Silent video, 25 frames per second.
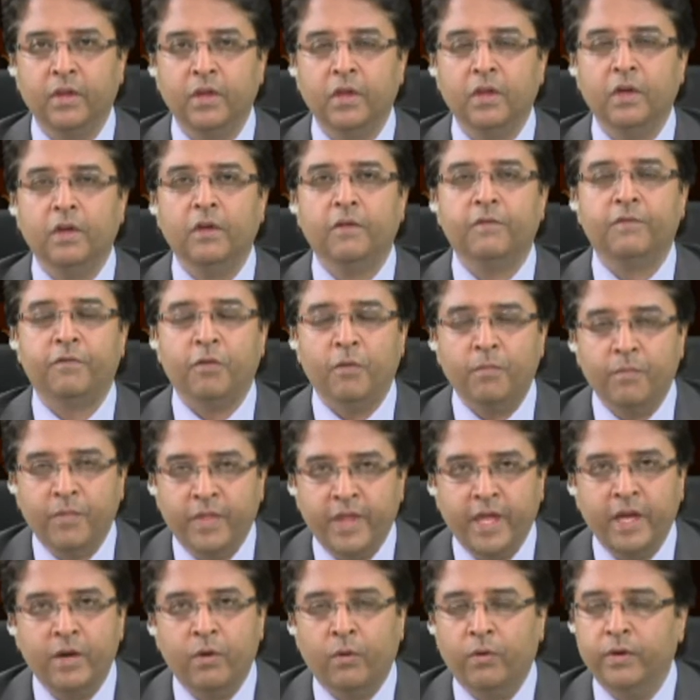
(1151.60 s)
from
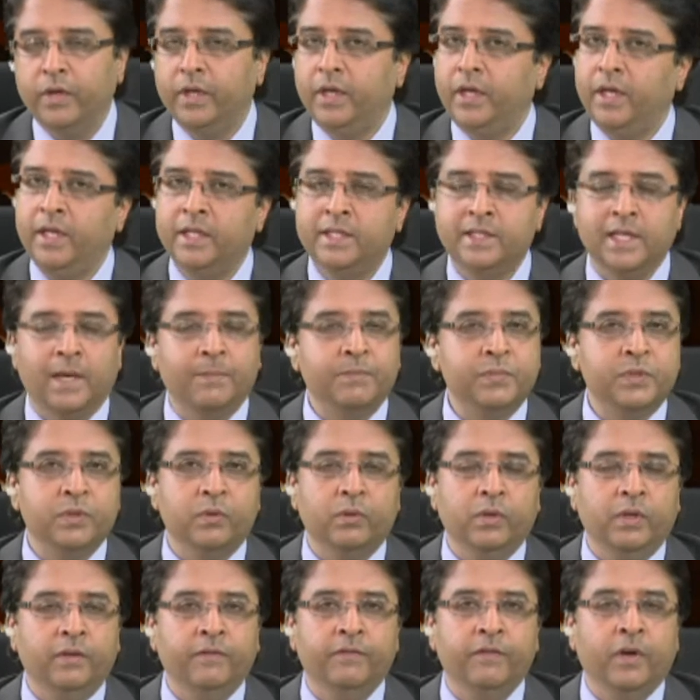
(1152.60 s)
then on, it's
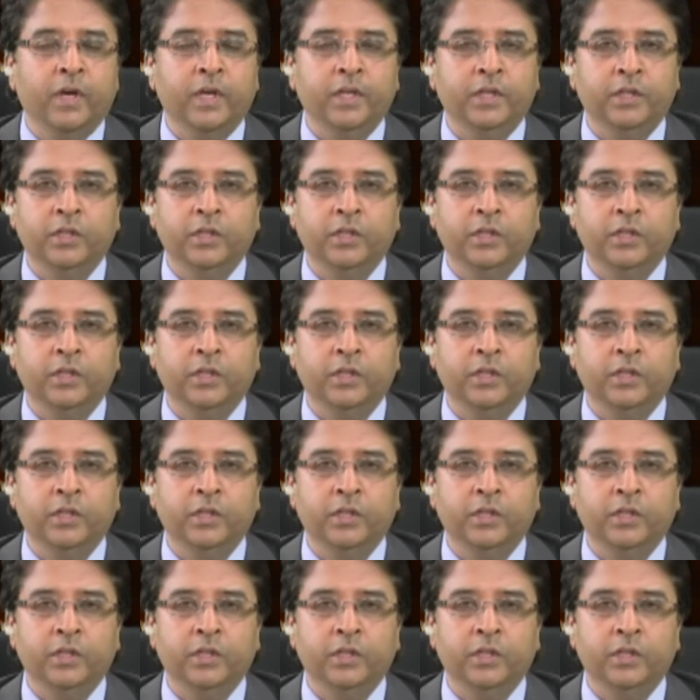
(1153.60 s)
absolutely fine.